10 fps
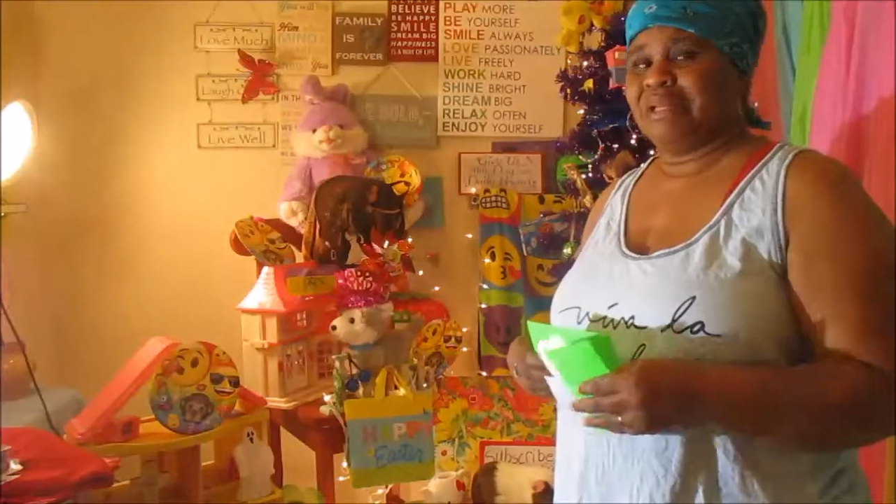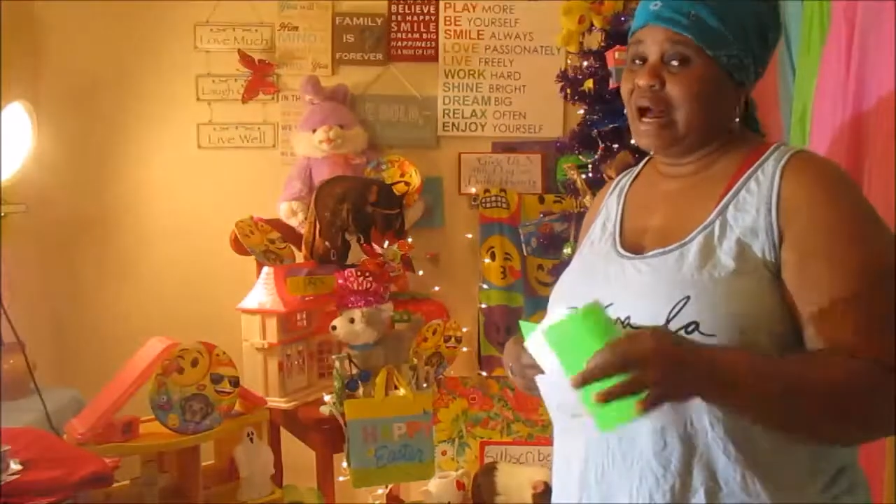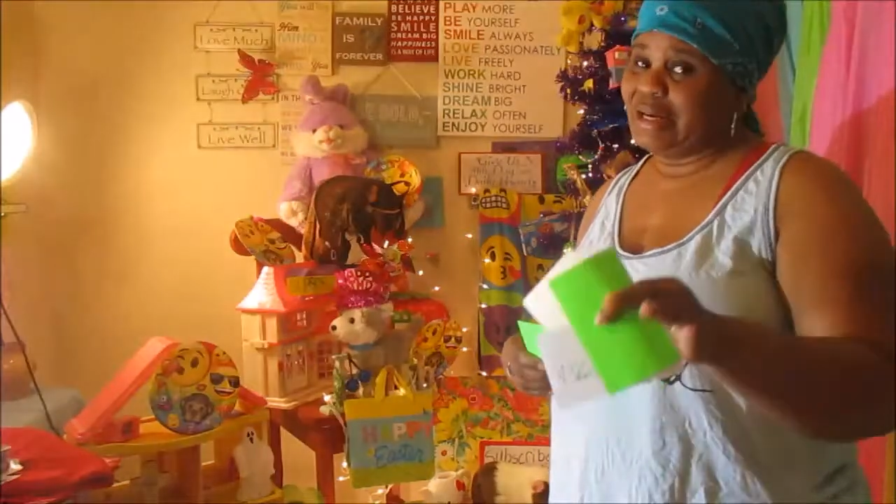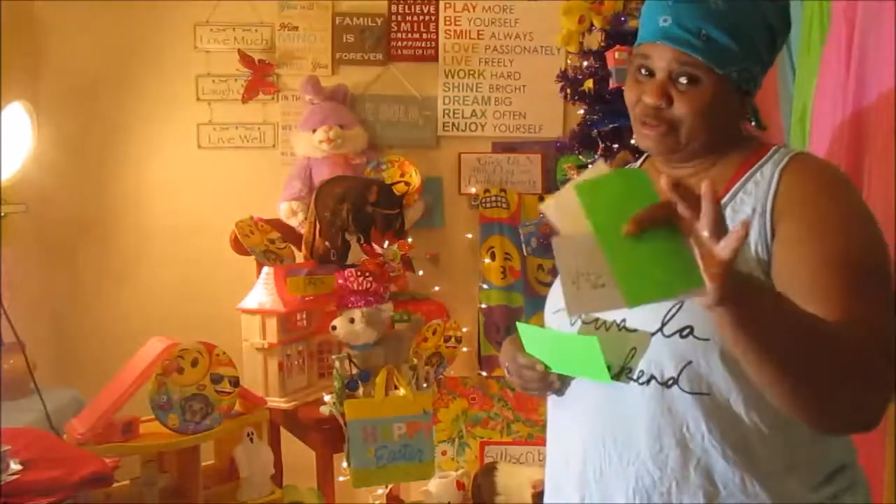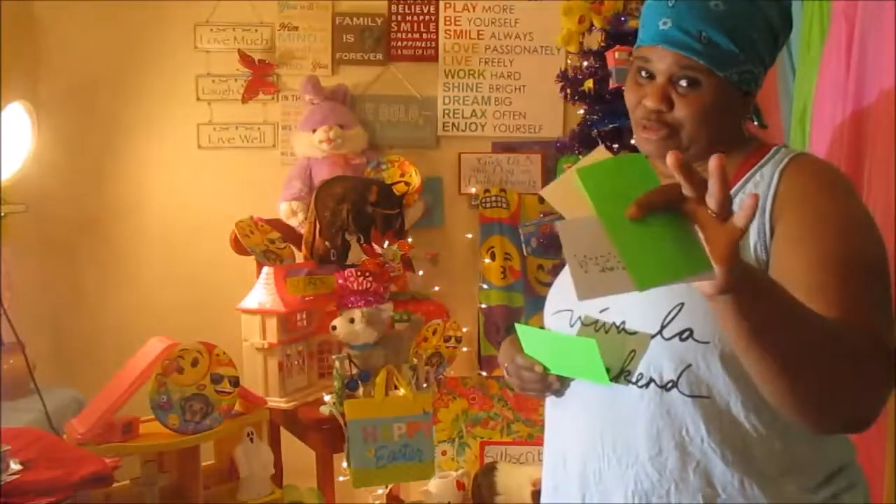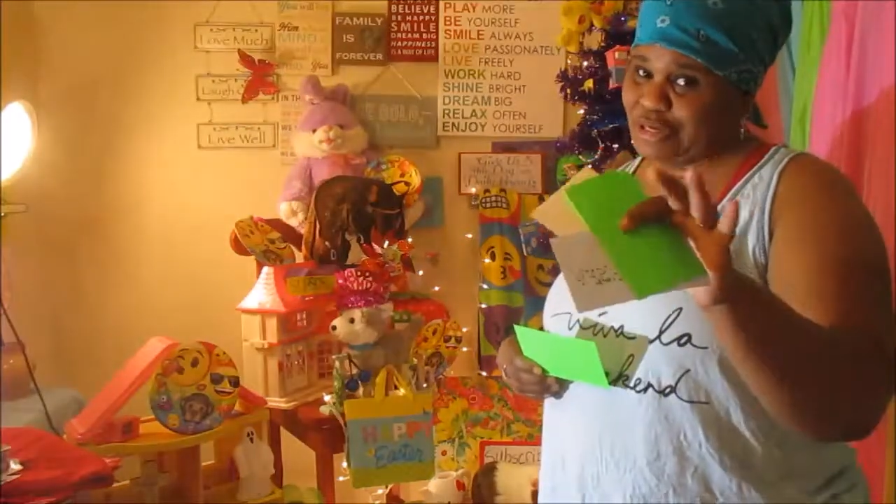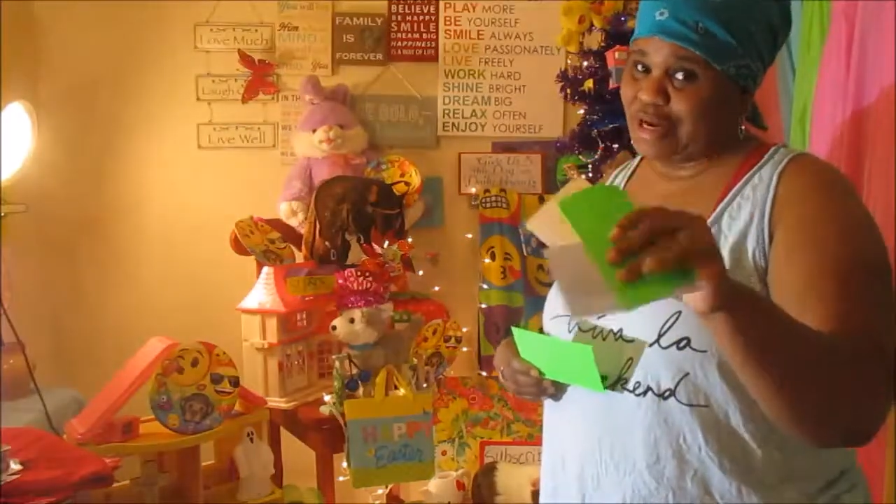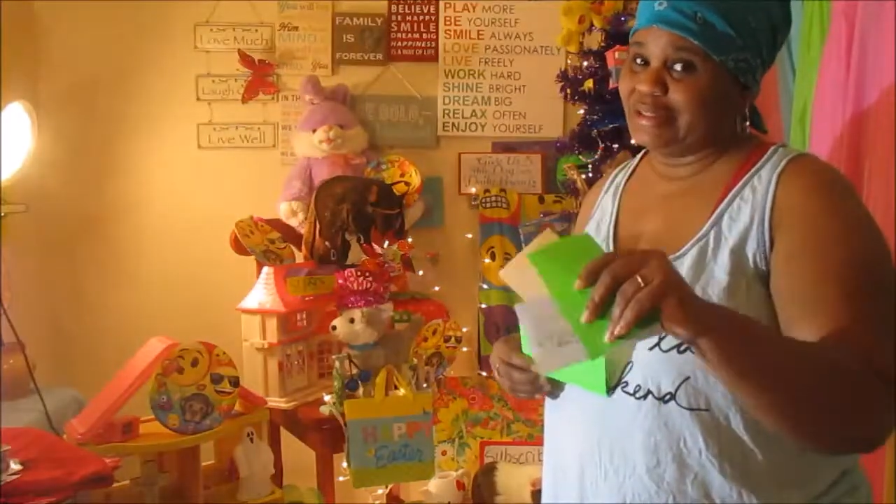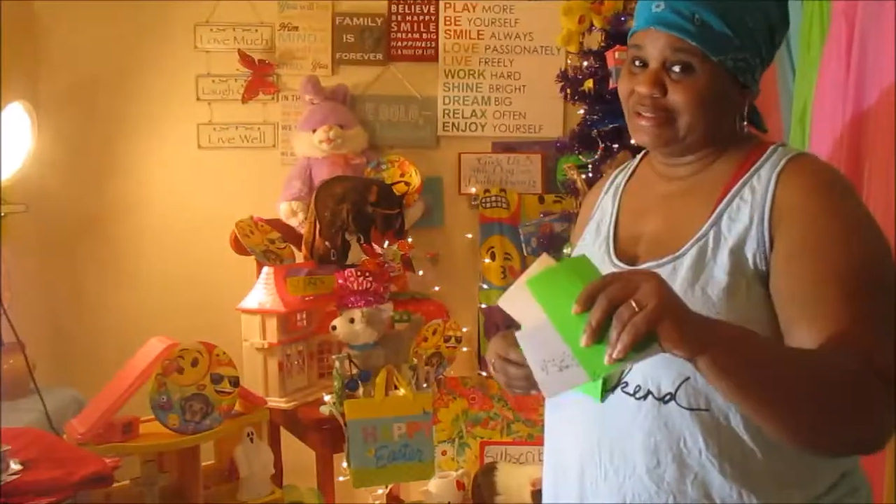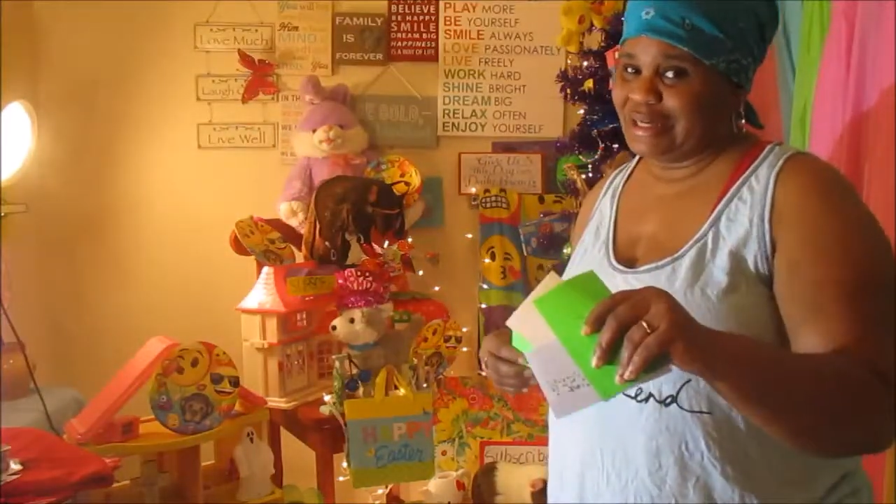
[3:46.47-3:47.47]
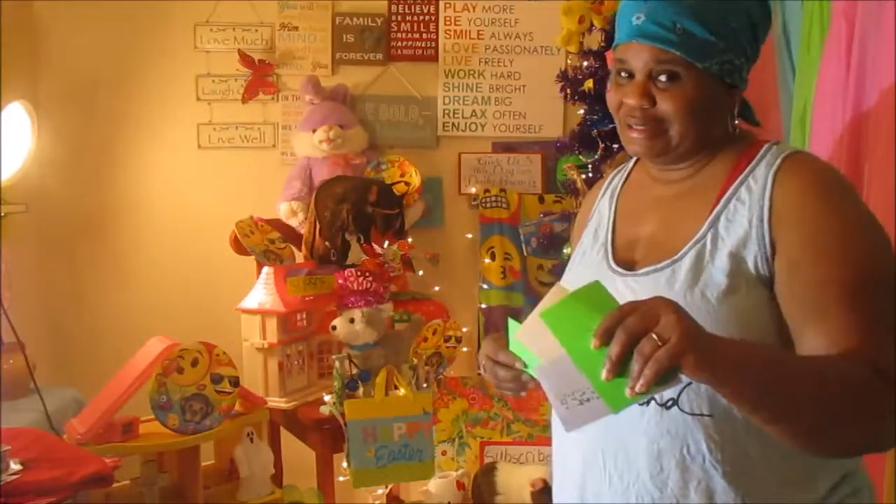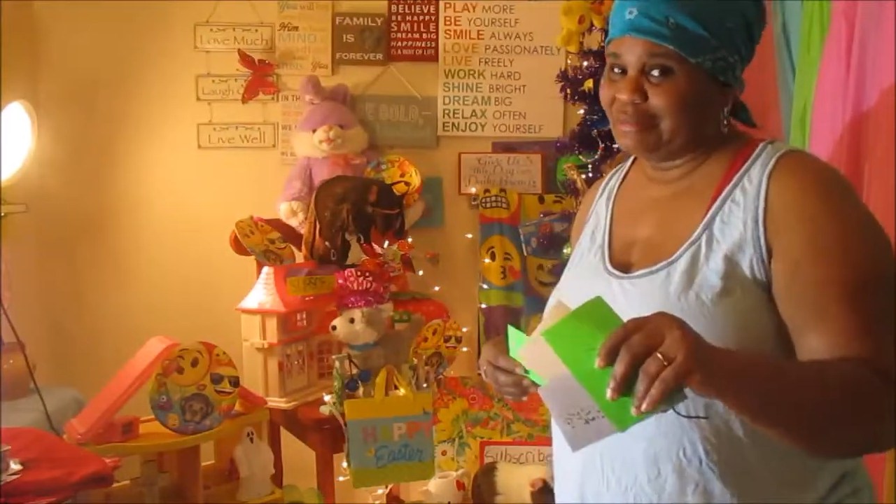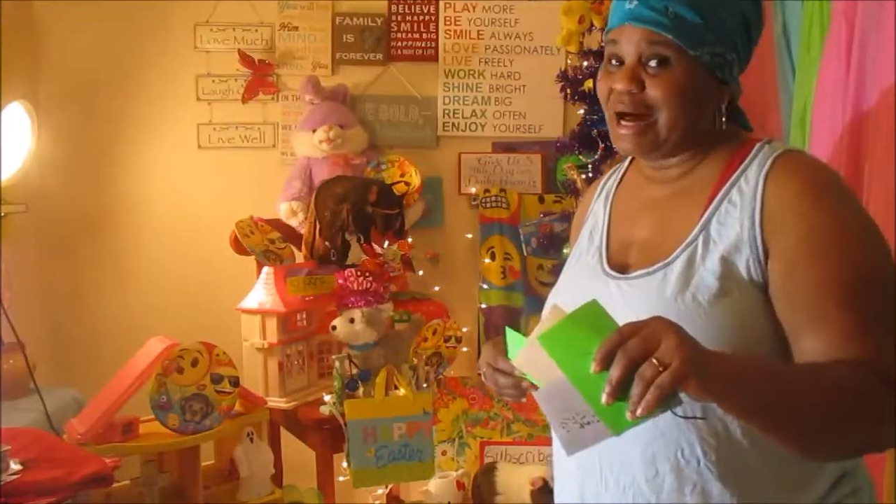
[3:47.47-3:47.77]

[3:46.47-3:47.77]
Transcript: I do that all the time.